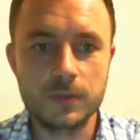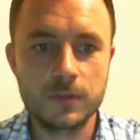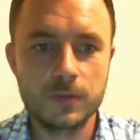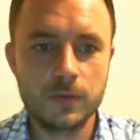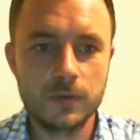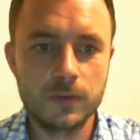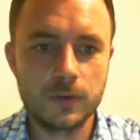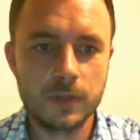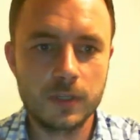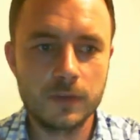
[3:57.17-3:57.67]

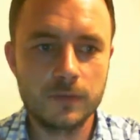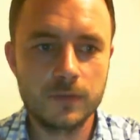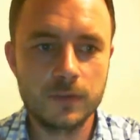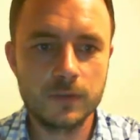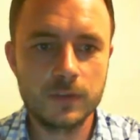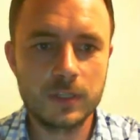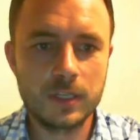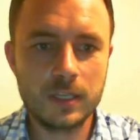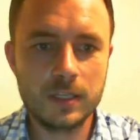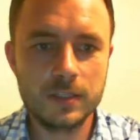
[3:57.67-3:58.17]
but sort of
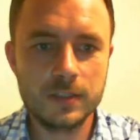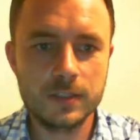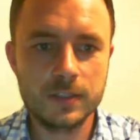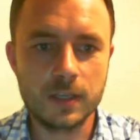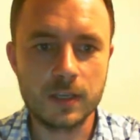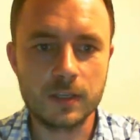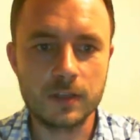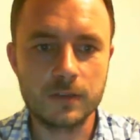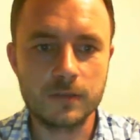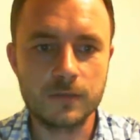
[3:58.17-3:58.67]
gives you the
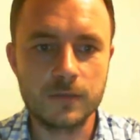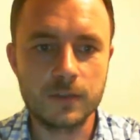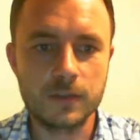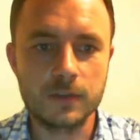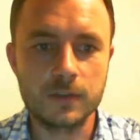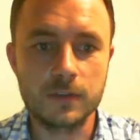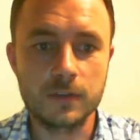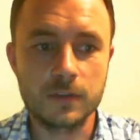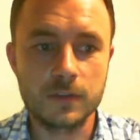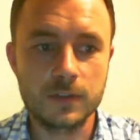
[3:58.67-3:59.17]
insight of
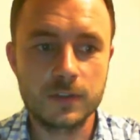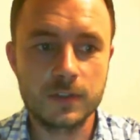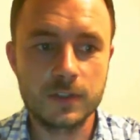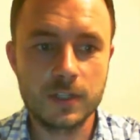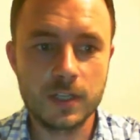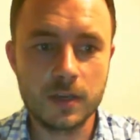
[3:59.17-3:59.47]
the